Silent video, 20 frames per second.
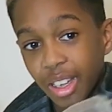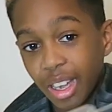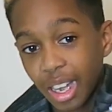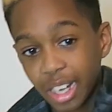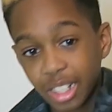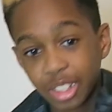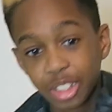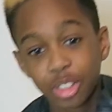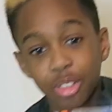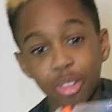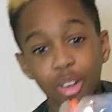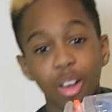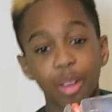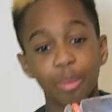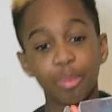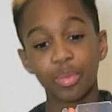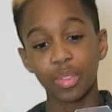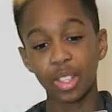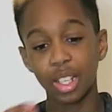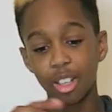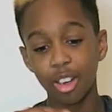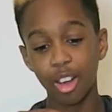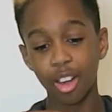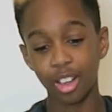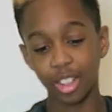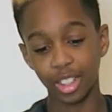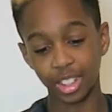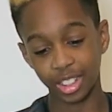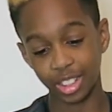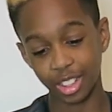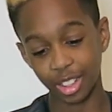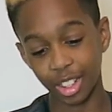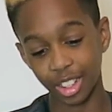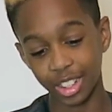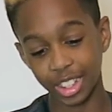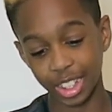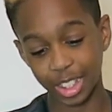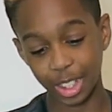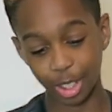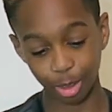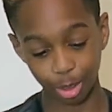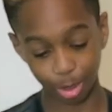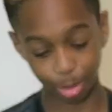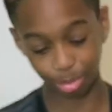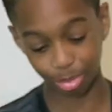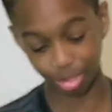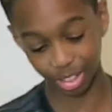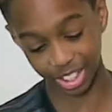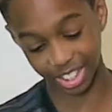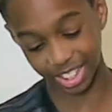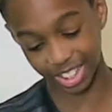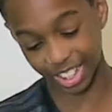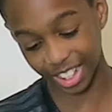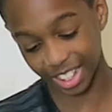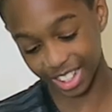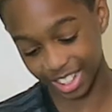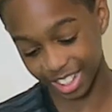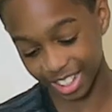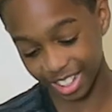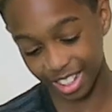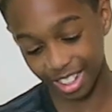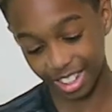And you know, the cards, the cards actually look pretty sick.